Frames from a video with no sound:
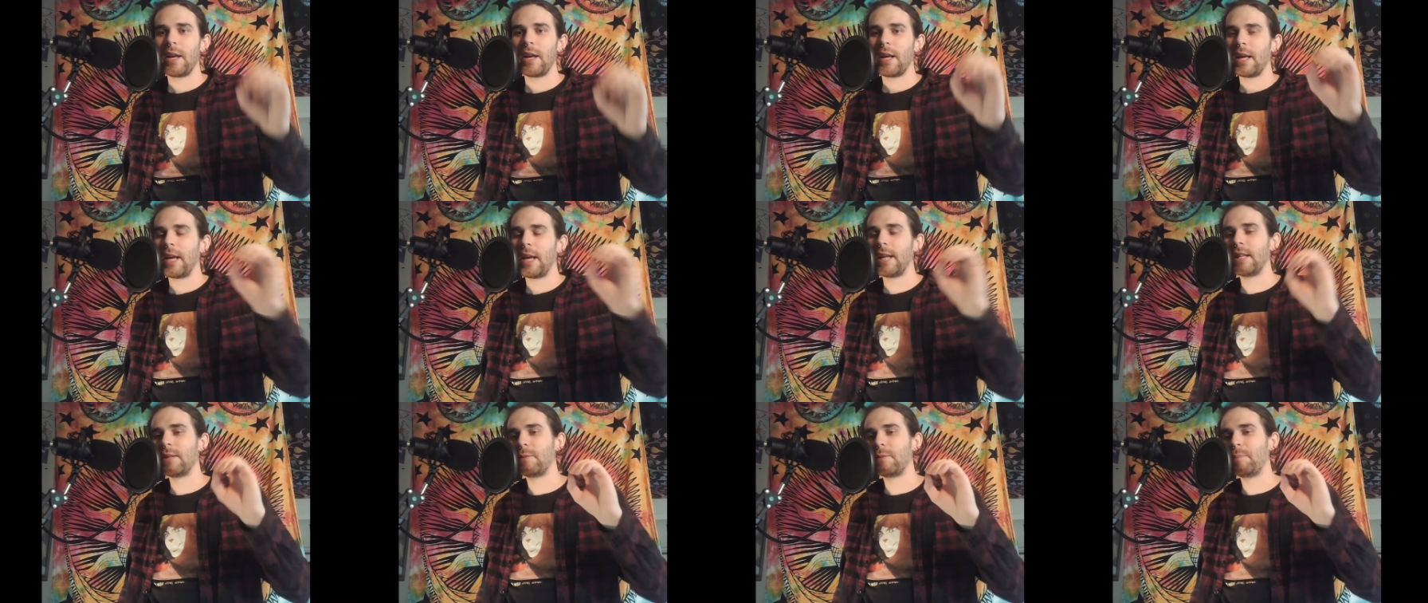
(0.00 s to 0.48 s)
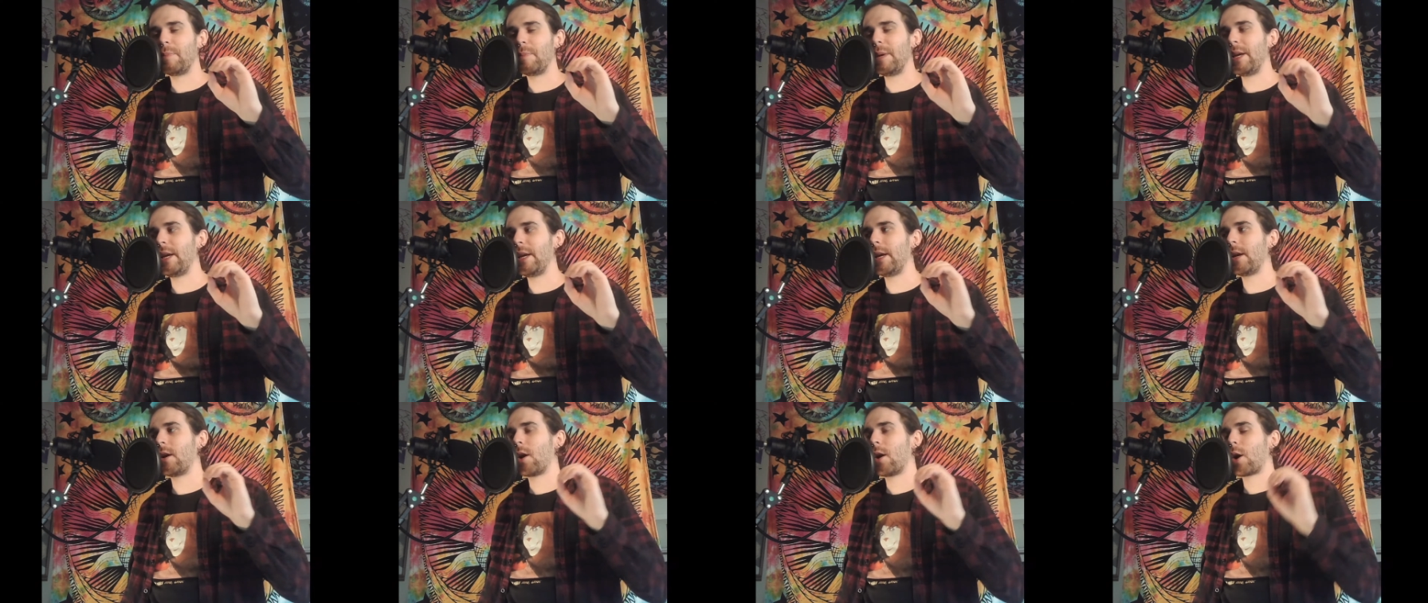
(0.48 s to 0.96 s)
It is
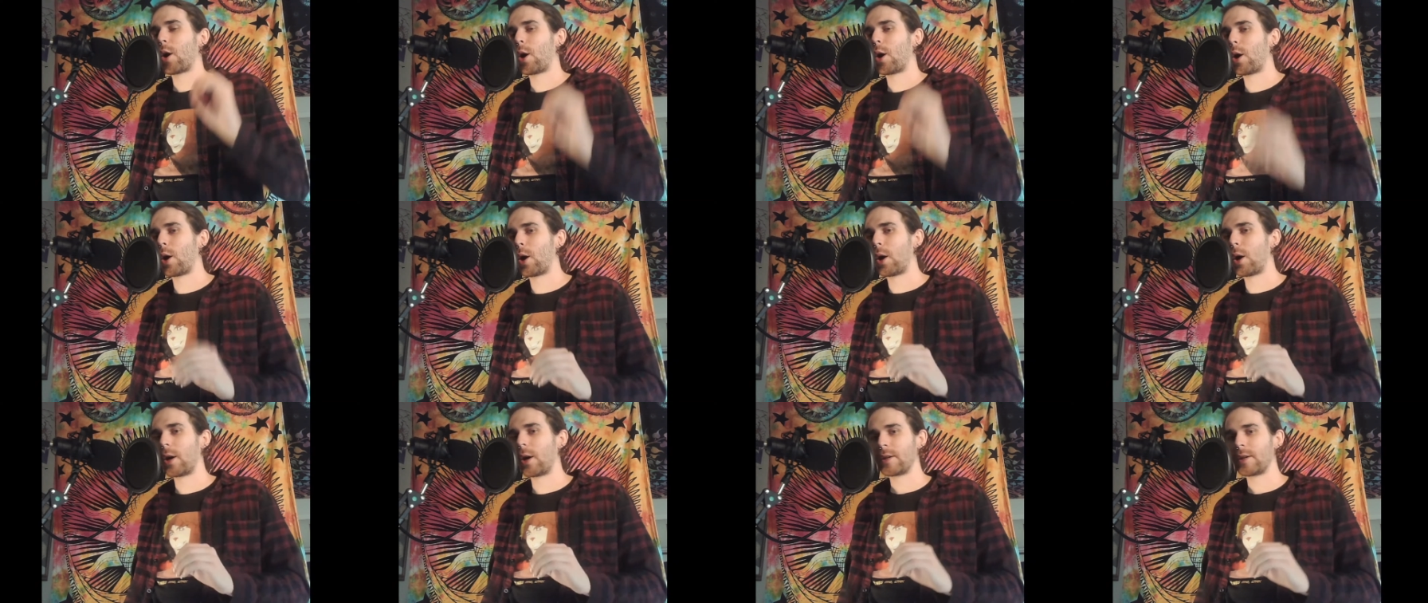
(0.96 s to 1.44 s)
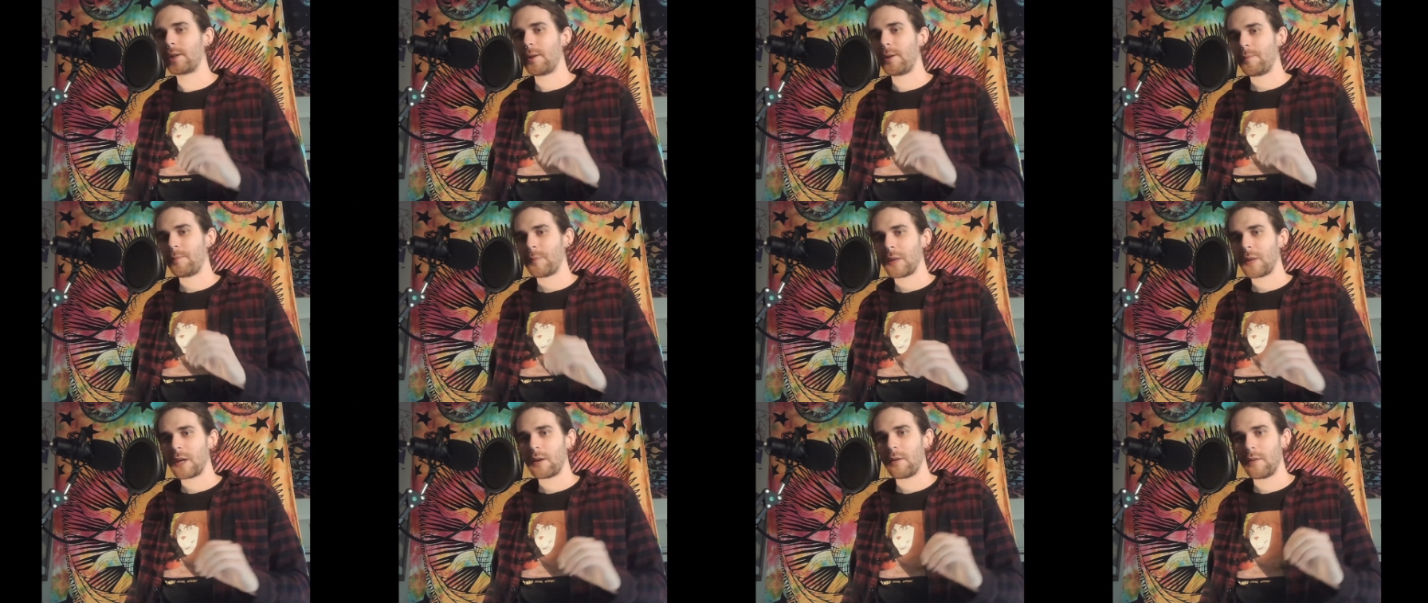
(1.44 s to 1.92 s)
being hurt
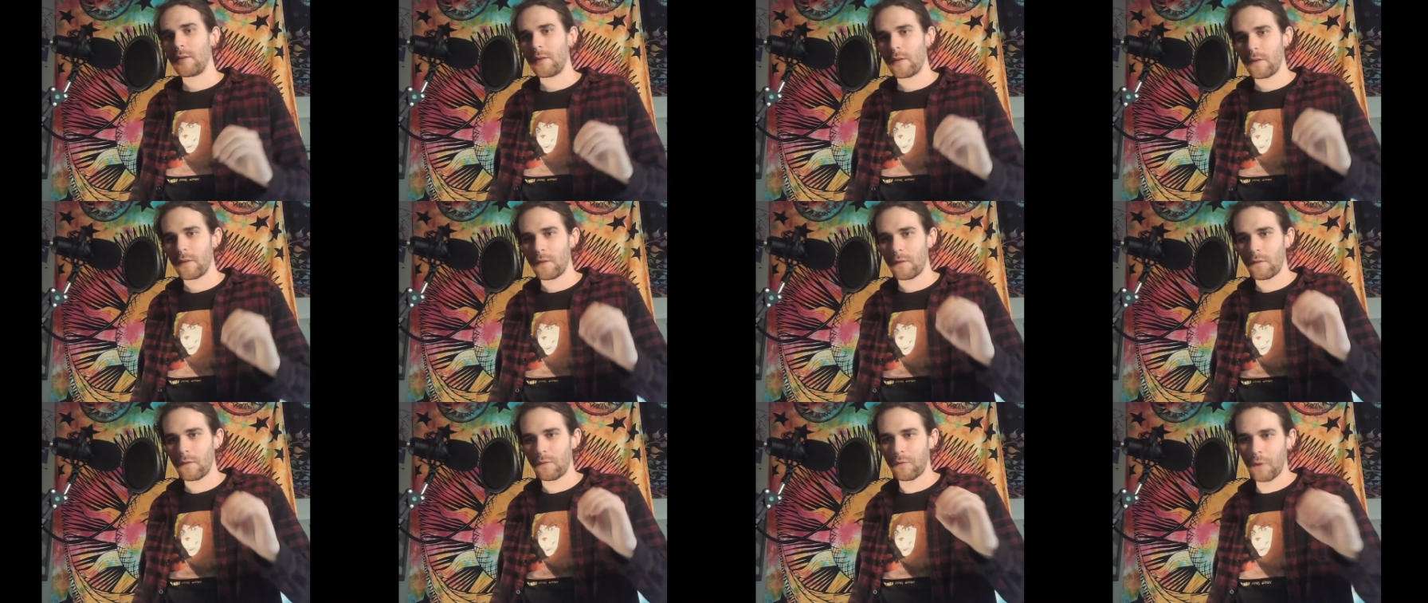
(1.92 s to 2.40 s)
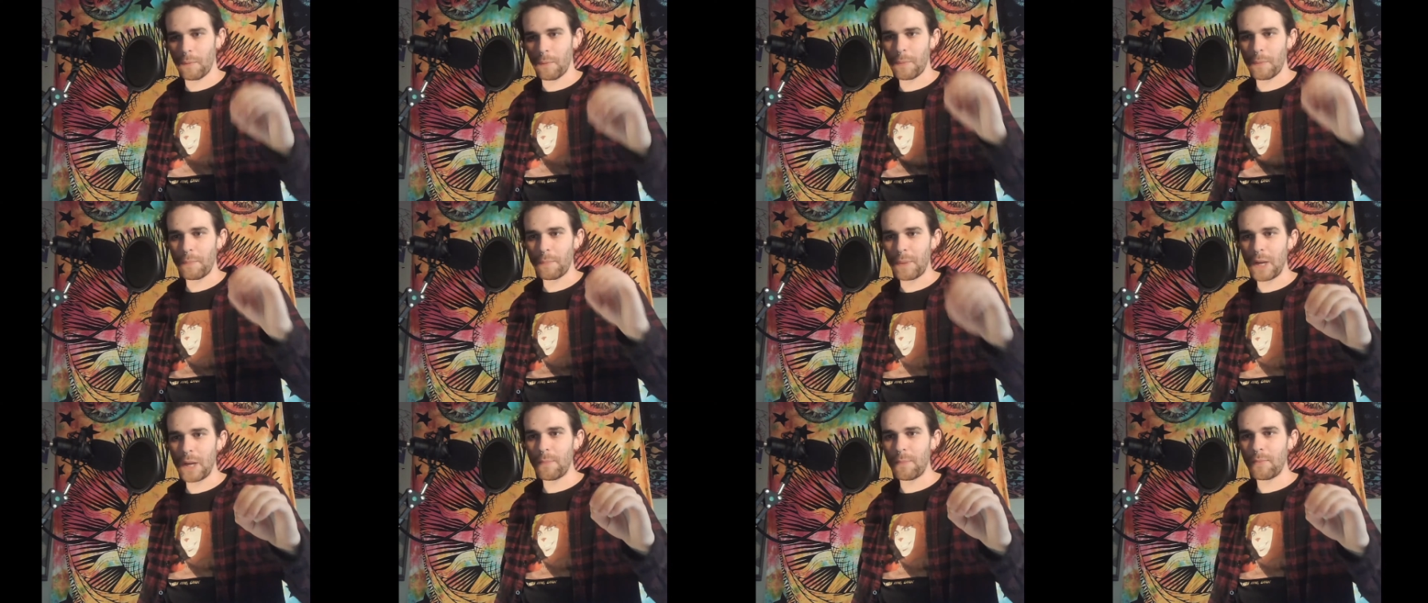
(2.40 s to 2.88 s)
from the
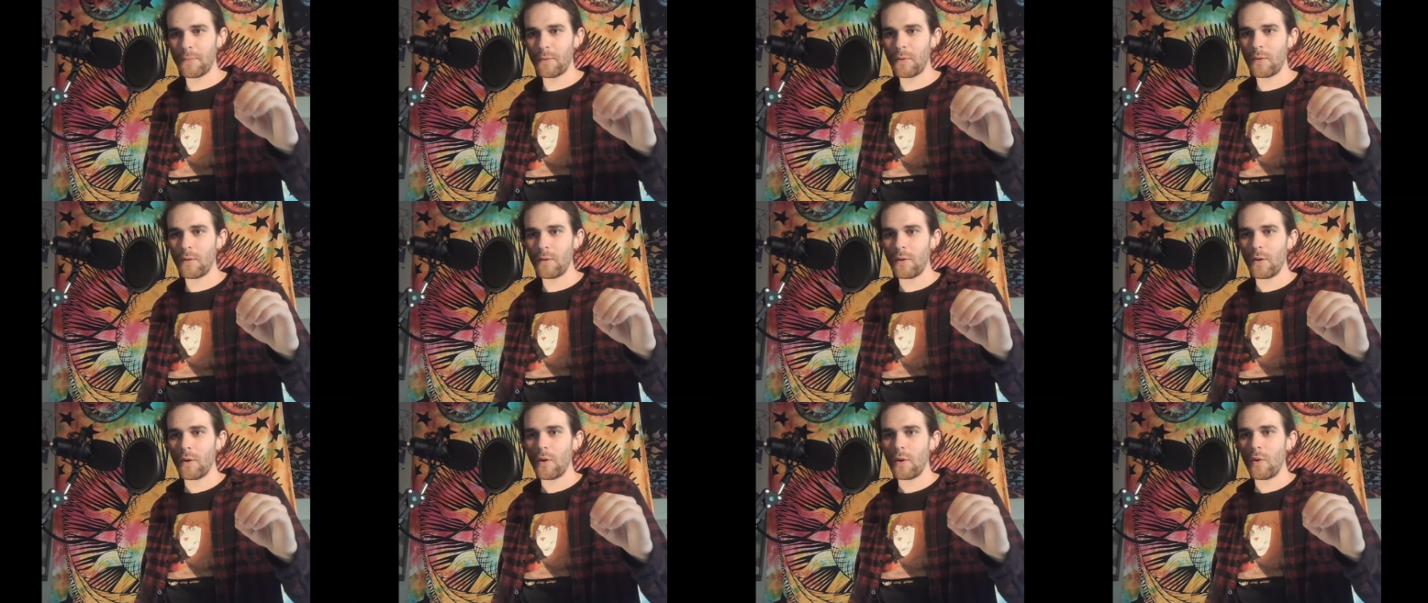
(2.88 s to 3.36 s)
people